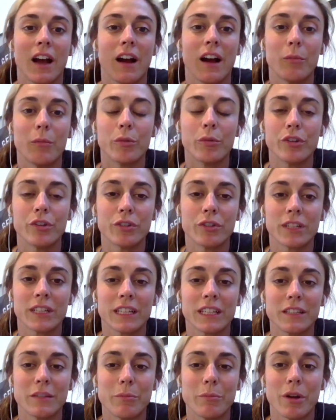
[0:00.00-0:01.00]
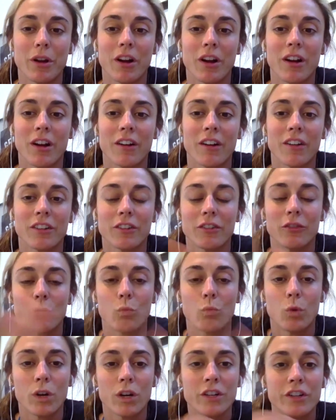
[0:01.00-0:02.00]
When you look in the mirror,
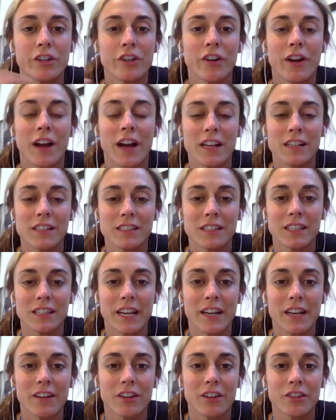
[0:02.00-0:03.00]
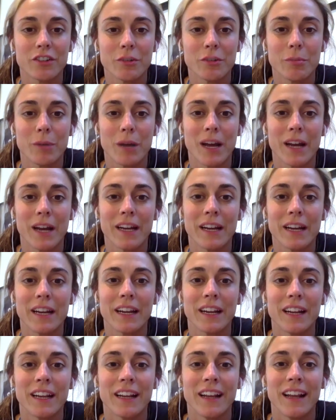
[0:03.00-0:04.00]
where do your eyes land on your body?
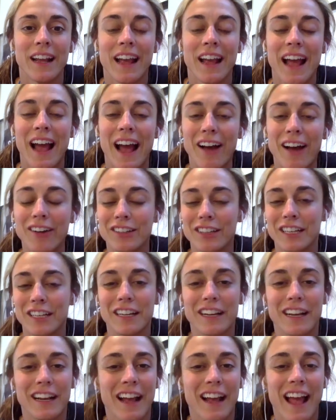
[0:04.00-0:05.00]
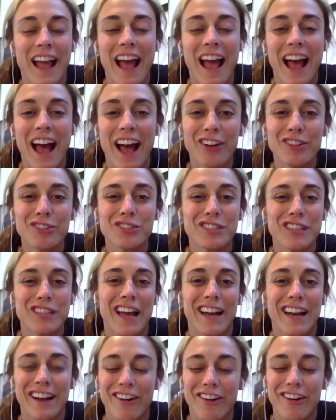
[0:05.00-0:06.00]
How's
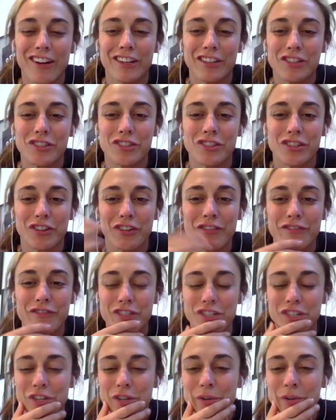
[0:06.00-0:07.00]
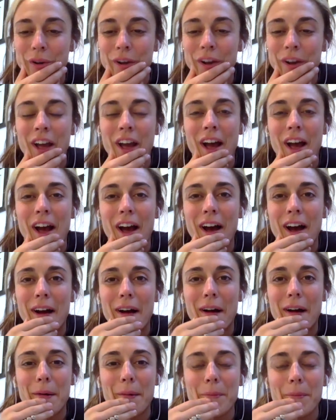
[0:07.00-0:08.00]
that area served you?
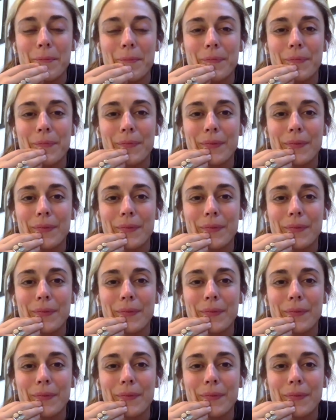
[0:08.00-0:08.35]
And